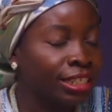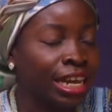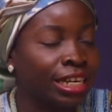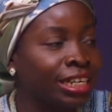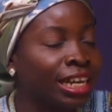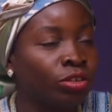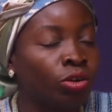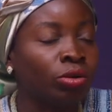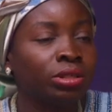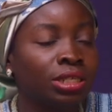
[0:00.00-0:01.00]
they
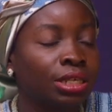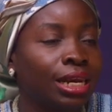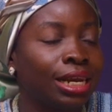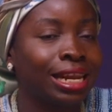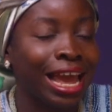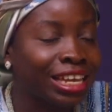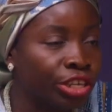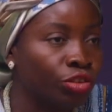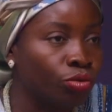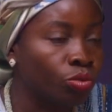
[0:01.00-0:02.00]
don't
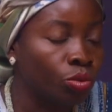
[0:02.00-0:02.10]
like you.